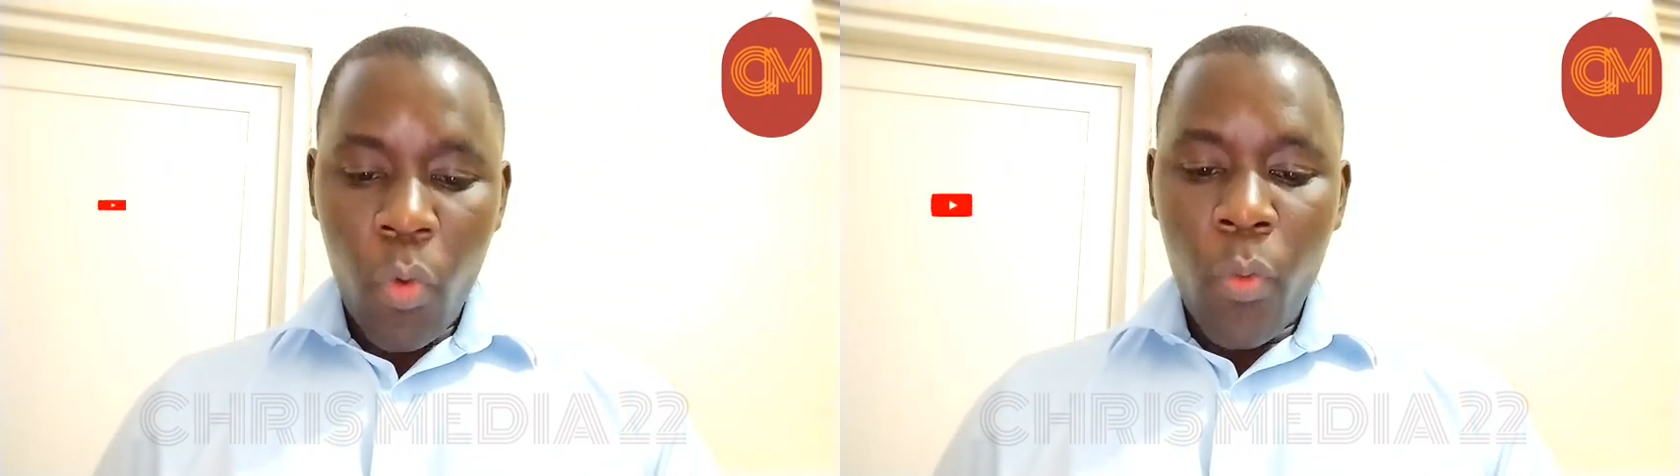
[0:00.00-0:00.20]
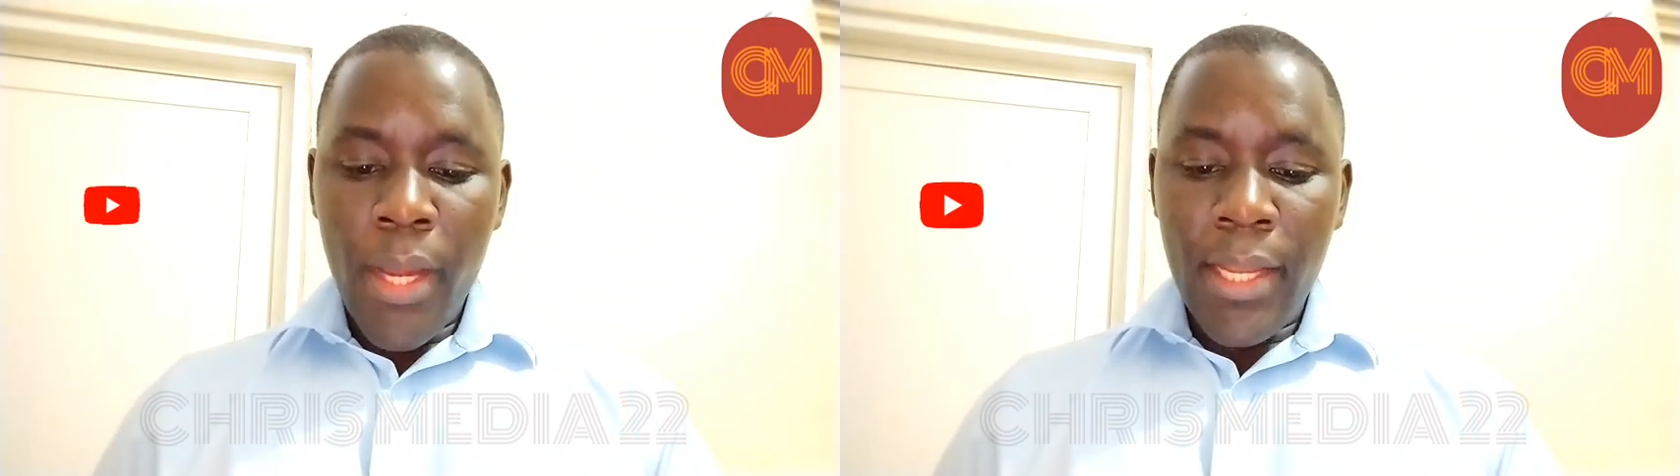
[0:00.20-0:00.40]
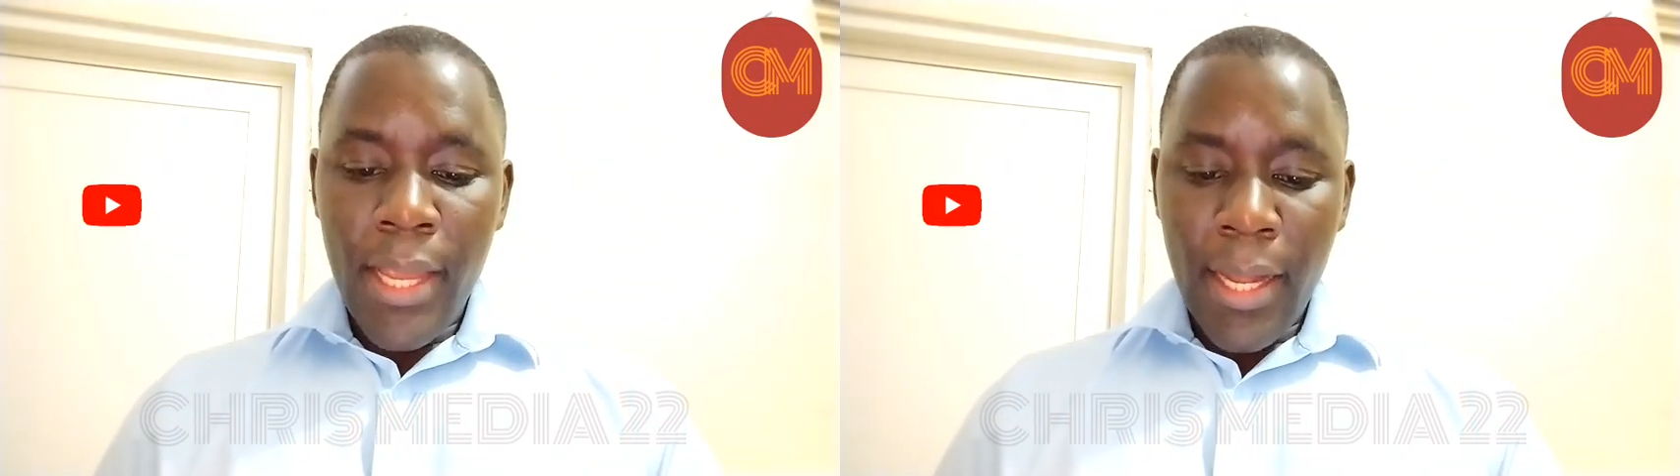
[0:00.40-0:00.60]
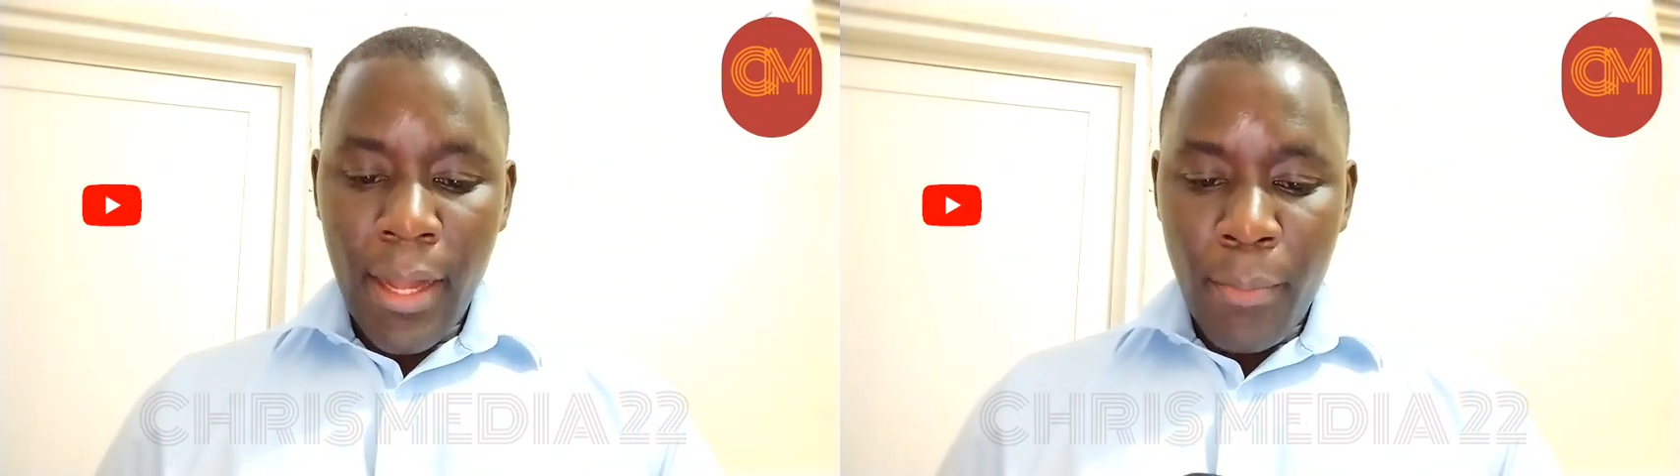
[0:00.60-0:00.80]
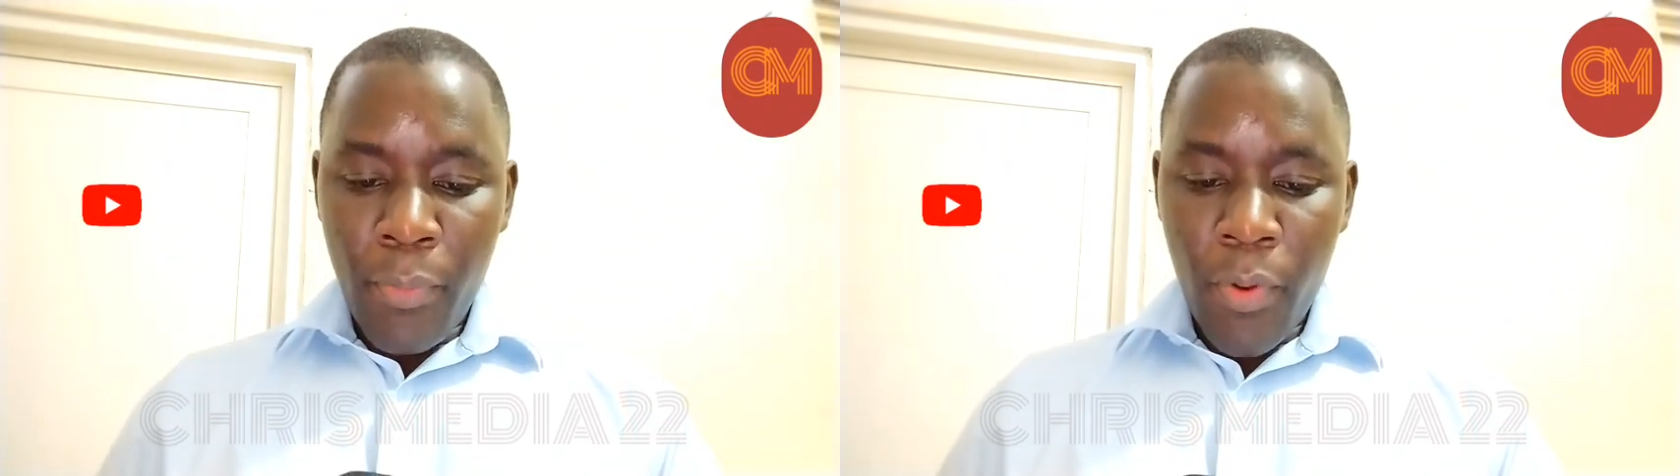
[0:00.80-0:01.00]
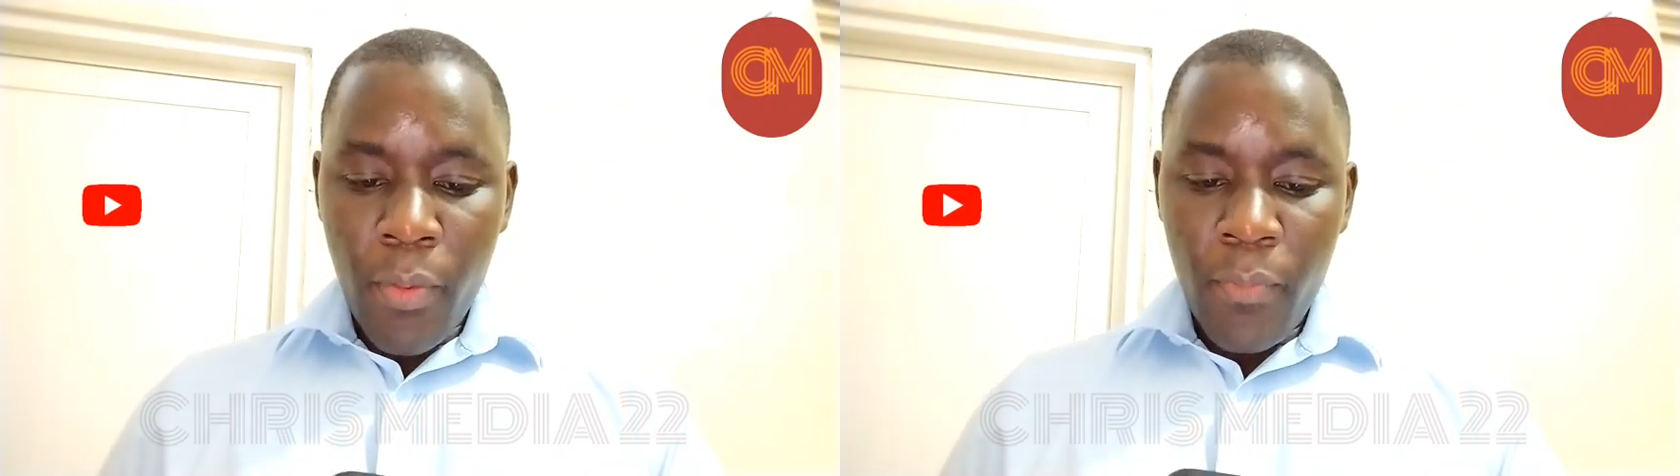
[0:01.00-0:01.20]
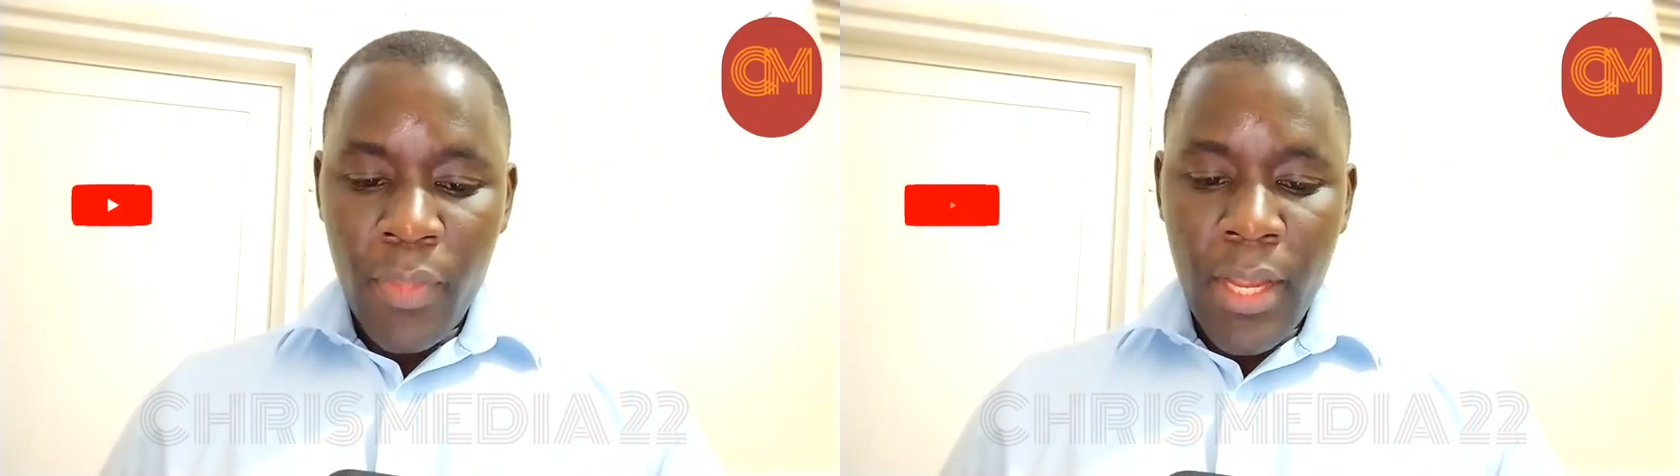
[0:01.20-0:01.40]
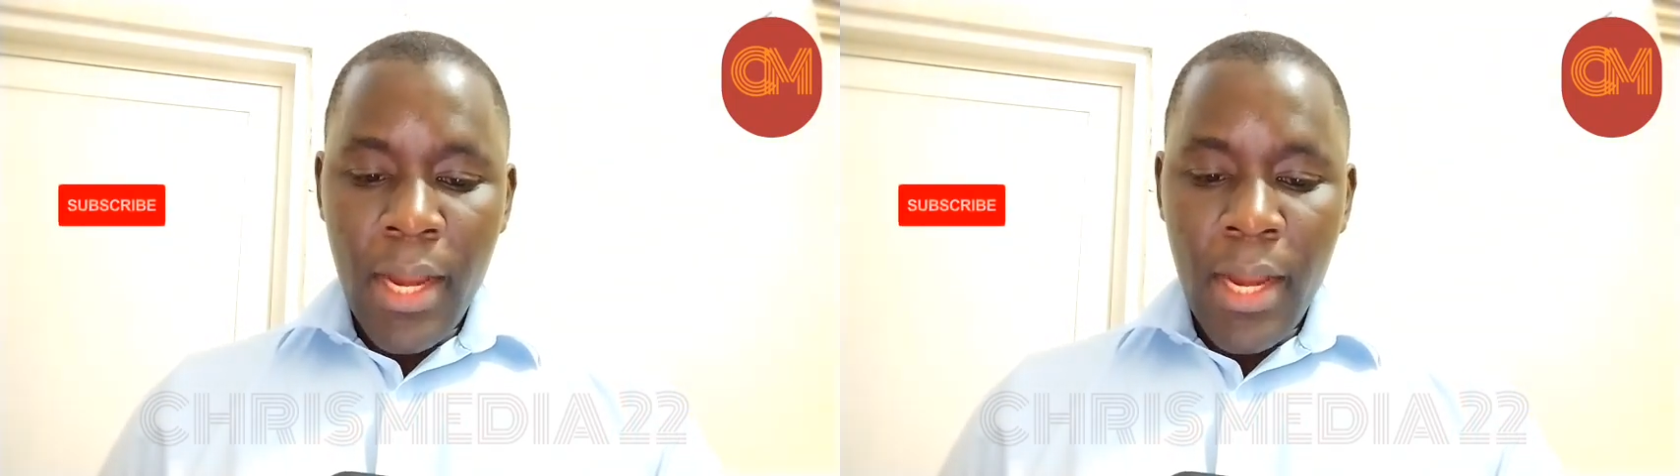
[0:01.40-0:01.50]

when a couple